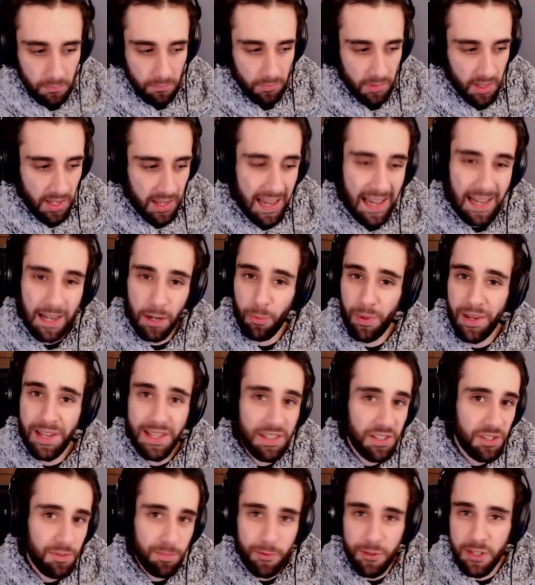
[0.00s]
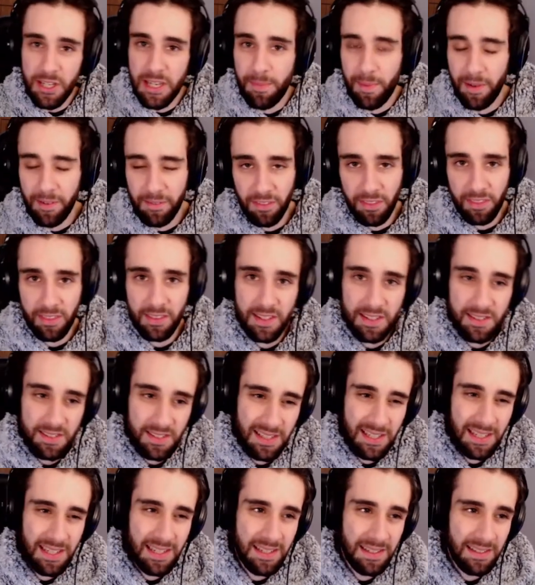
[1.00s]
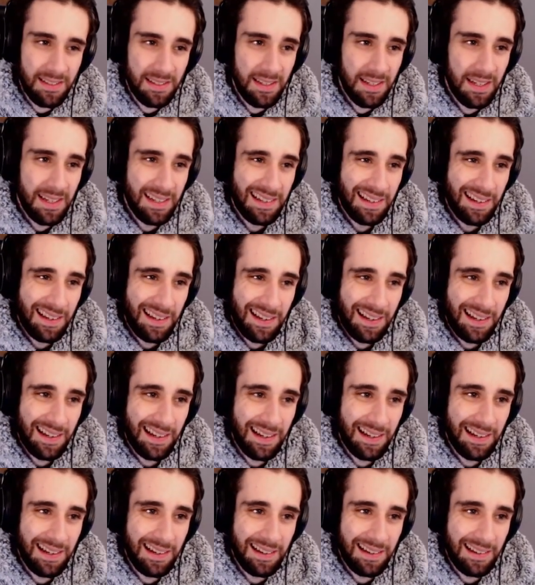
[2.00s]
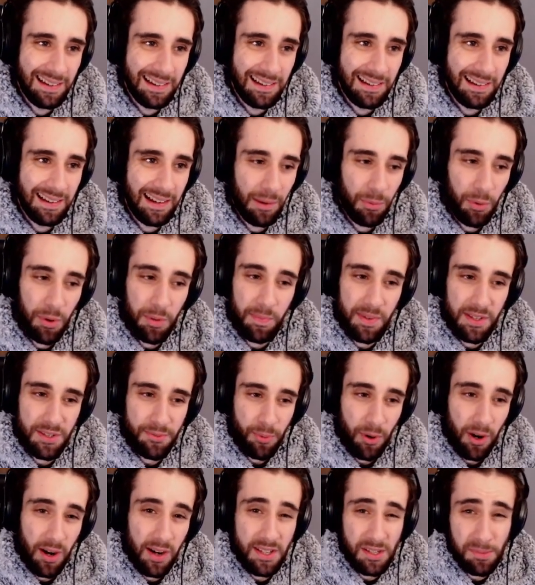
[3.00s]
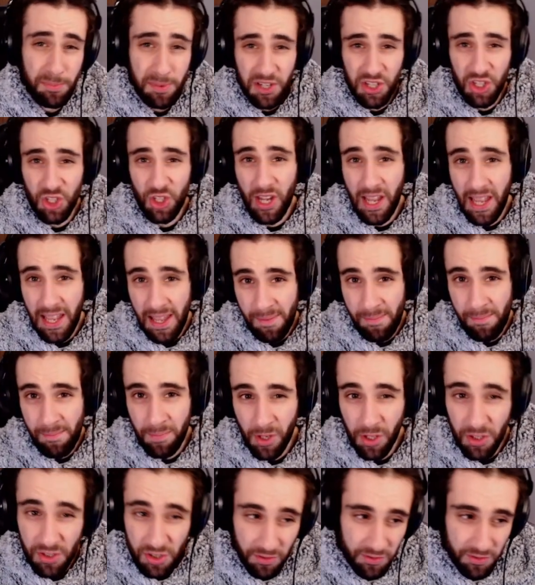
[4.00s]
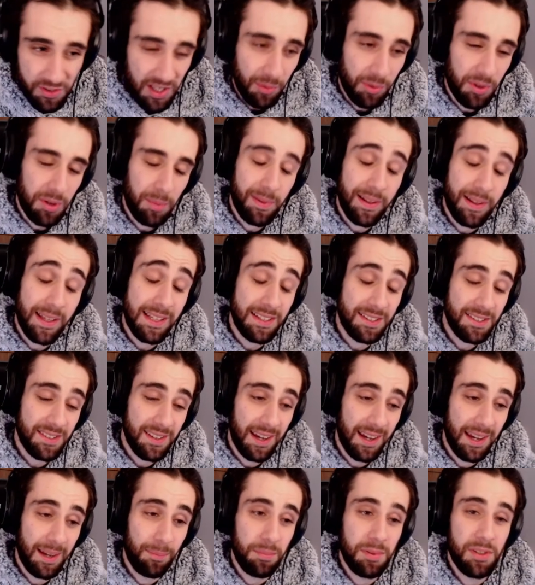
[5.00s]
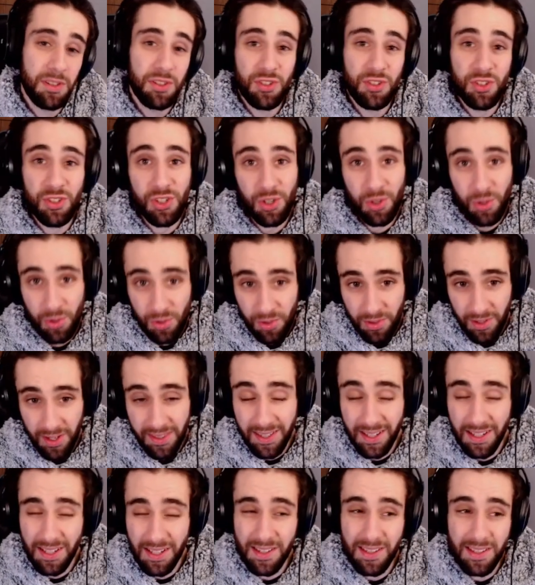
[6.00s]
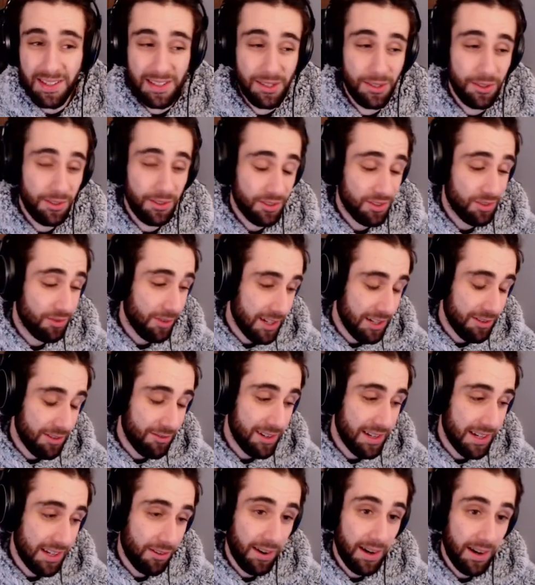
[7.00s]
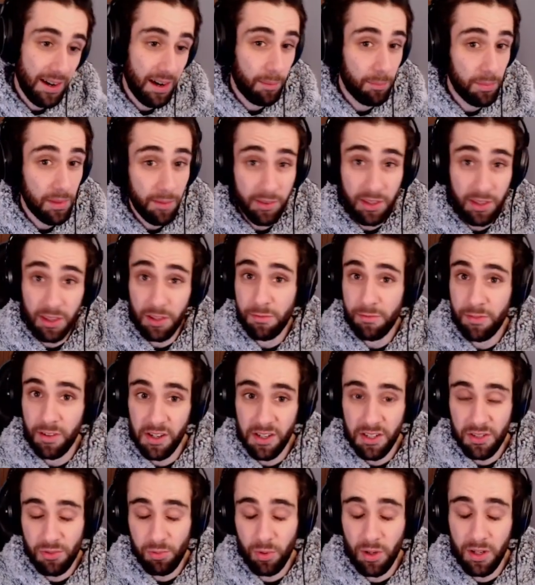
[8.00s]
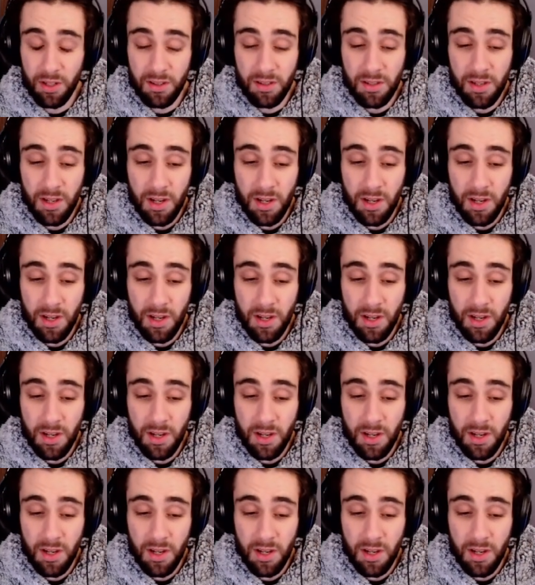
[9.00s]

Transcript: Halloween, spooky month this year. I wouldn't be surprised. It'd be a shame because obviously I want to play this game soon. I think it looks really, really great. I'm loving the first one.